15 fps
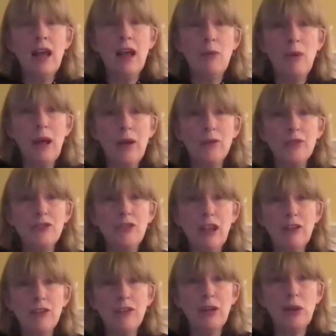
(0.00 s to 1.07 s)
around
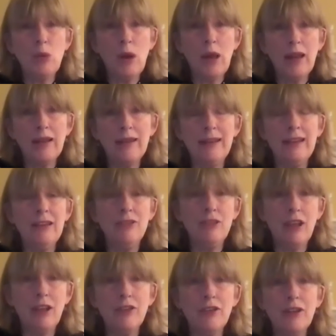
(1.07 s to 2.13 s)
gender equality,
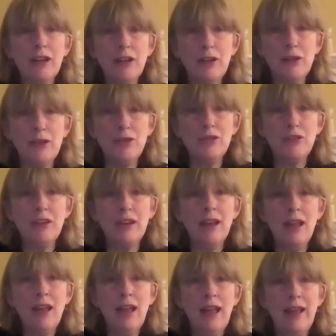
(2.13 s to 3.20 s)
gender inclusion,
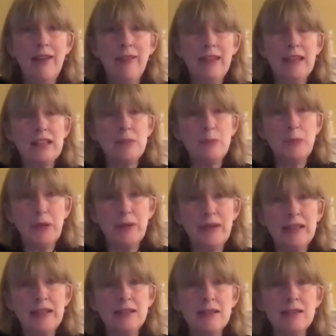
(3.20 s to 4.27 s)
and the
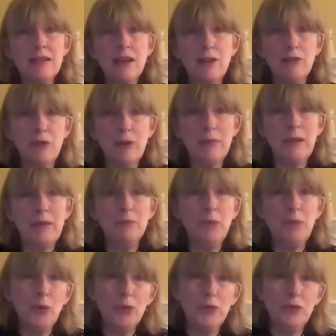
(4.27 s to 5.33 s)
experience of women
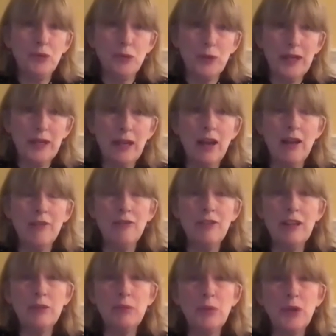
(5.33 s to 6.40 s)
both during
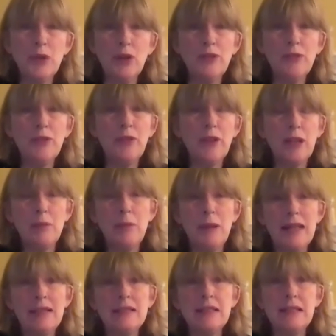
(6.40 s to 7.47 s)
conflict, but also the
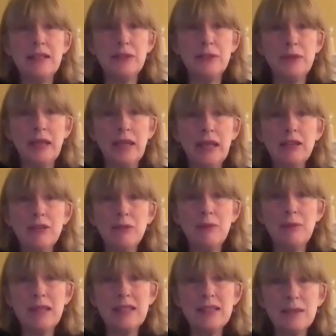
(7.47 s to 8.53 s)
capacity to engage
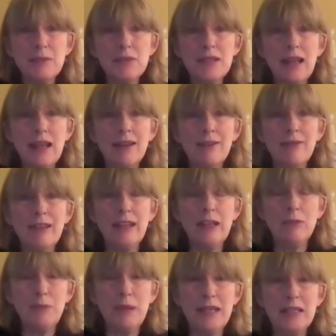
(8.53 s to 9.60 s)
women substantively
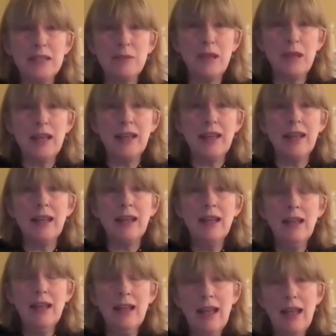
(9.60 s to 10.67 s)
in peacemaking
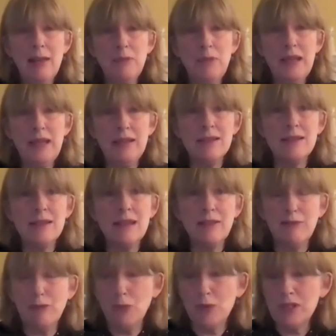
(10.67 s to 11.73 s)
and peace
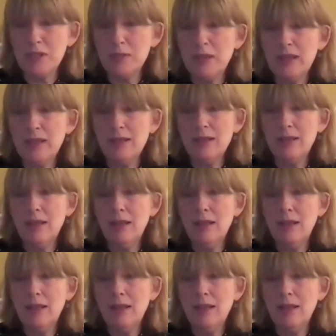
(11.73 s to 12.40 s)
enforcement.